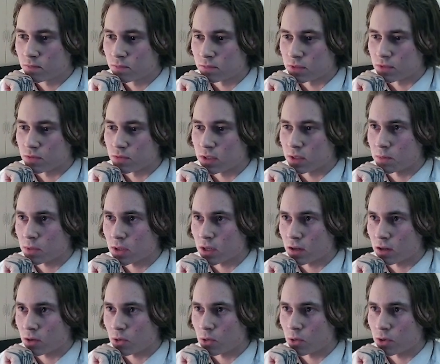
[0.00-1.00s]
with him
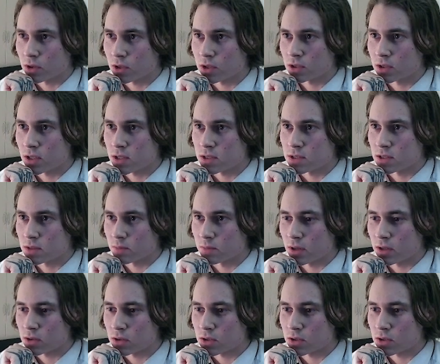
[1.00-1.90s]
kind of going crazy and mad.